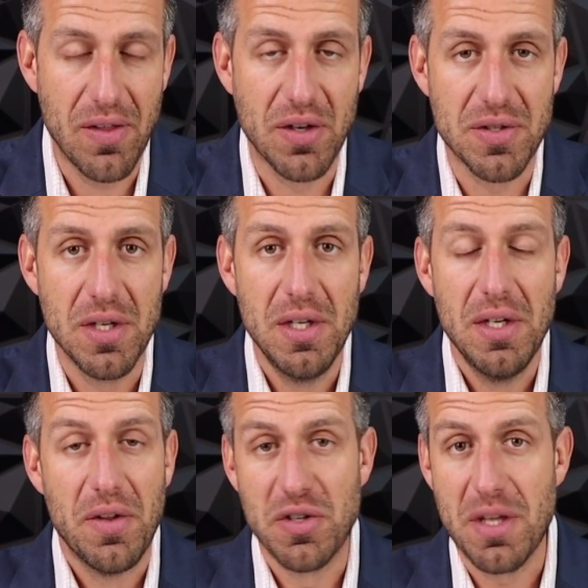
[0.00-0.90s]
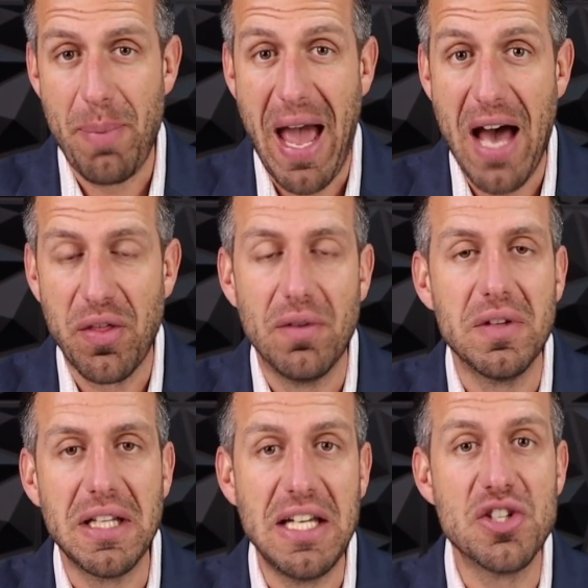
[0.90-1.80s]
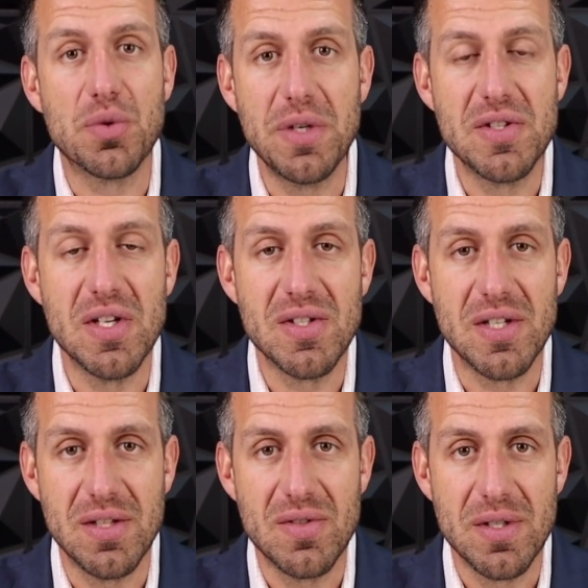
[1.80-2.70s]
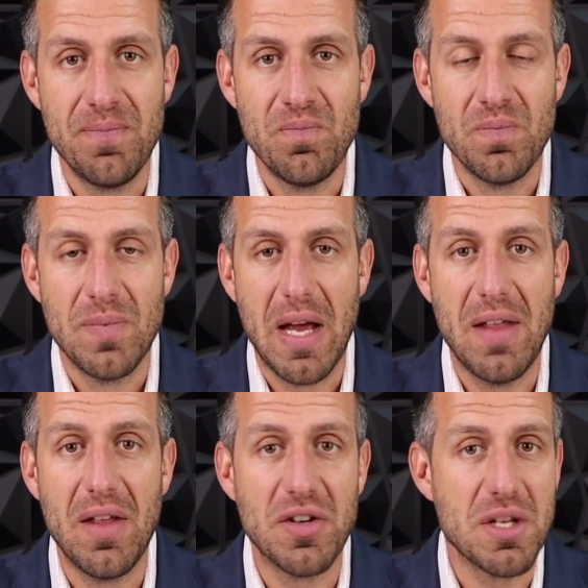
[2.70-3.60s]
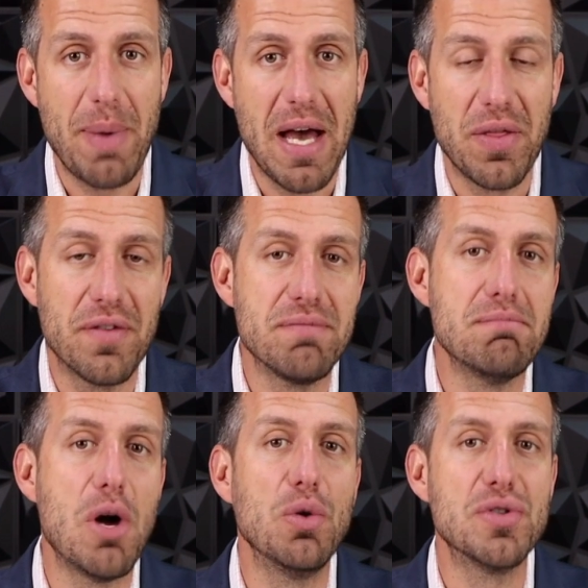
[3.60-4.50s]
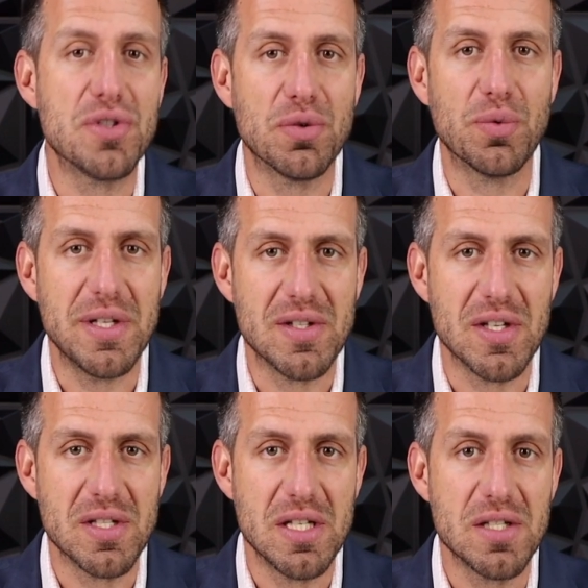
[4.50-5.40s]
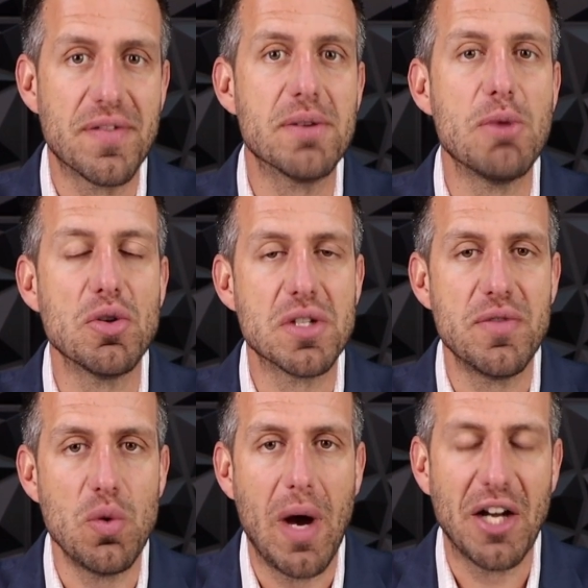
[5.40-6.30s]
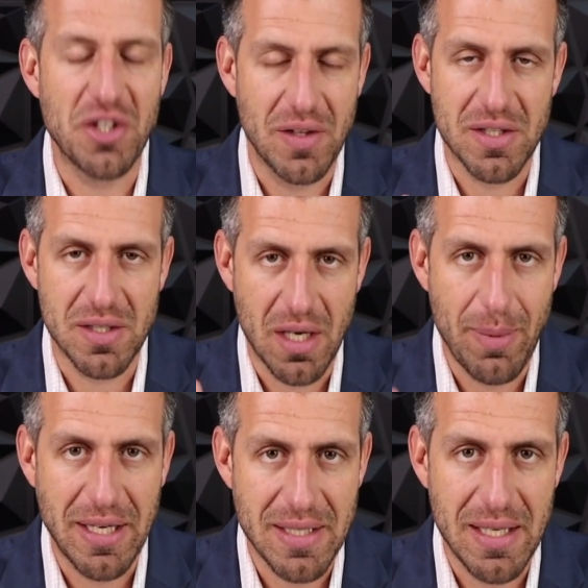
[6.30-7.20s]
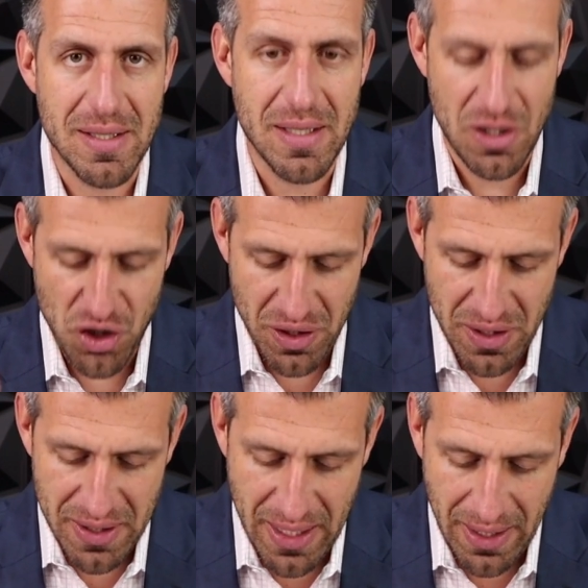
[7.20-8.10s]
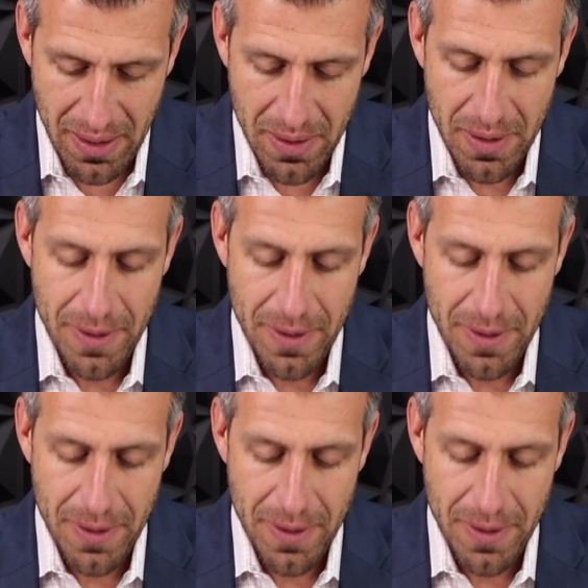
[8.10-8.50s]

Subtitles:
There's the path of least resistance, and then there's a path of most resistance for most of you watching. This is gonna make sense in just a second.